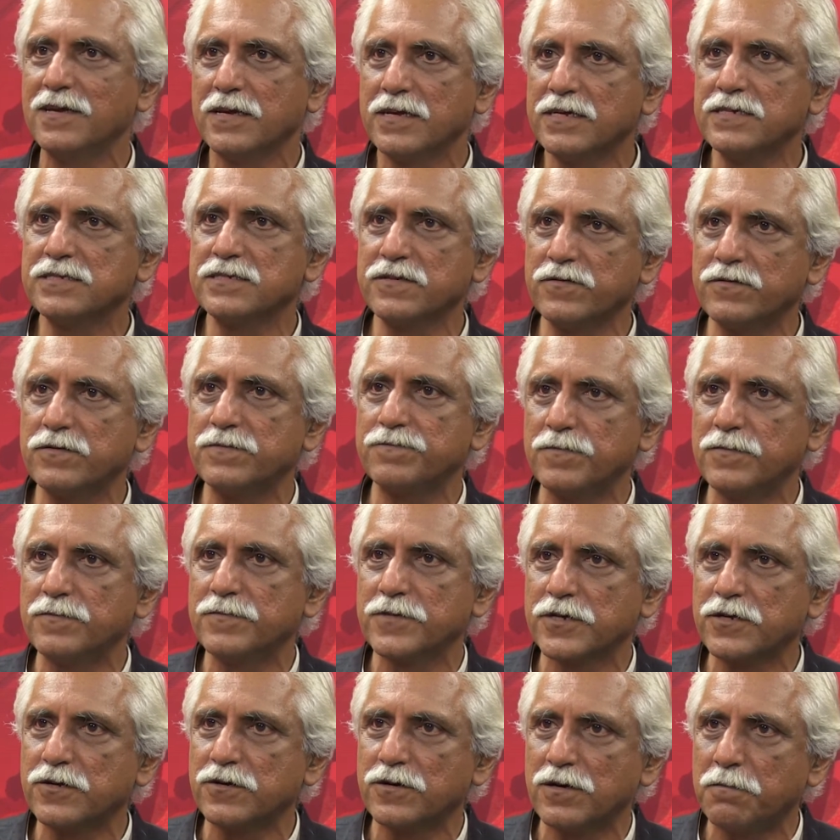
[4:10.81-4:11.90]
He's a
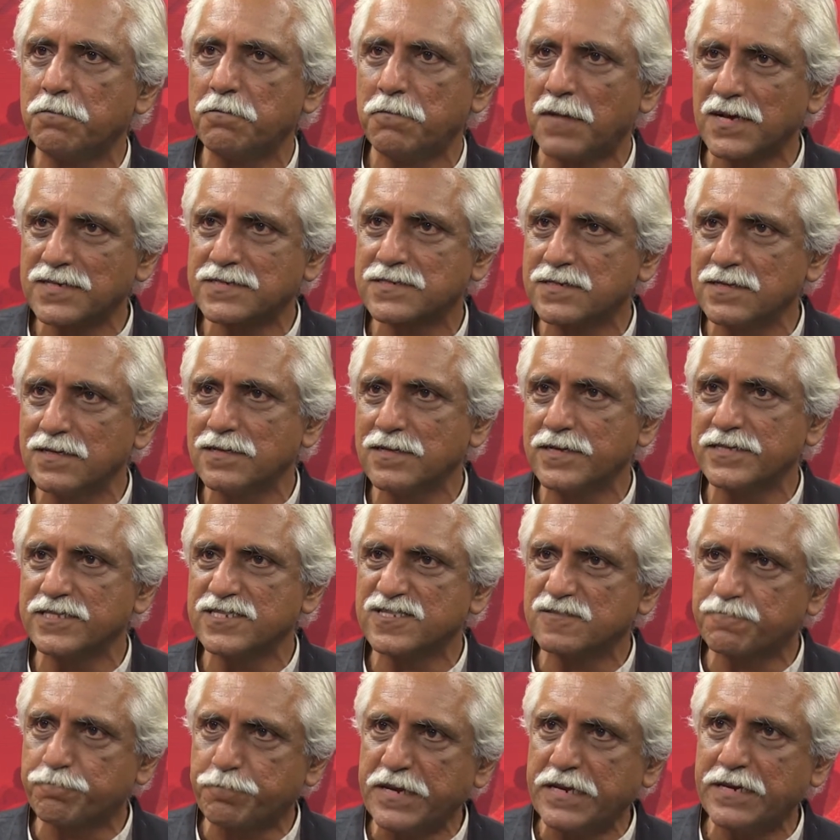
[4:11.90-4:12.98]
muscle and
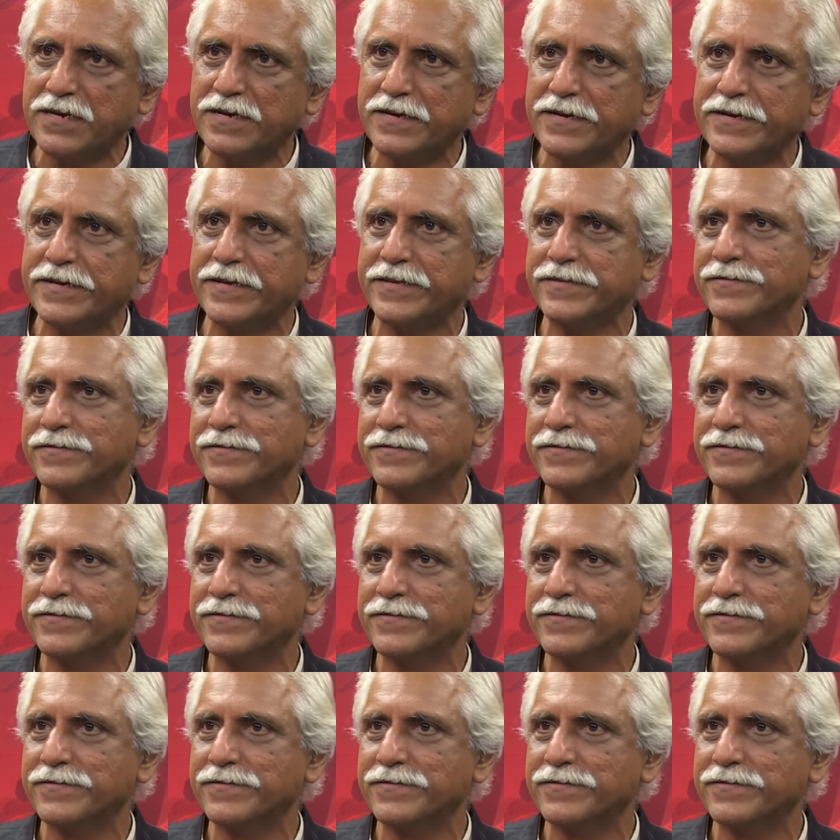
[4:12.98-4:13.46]
speed and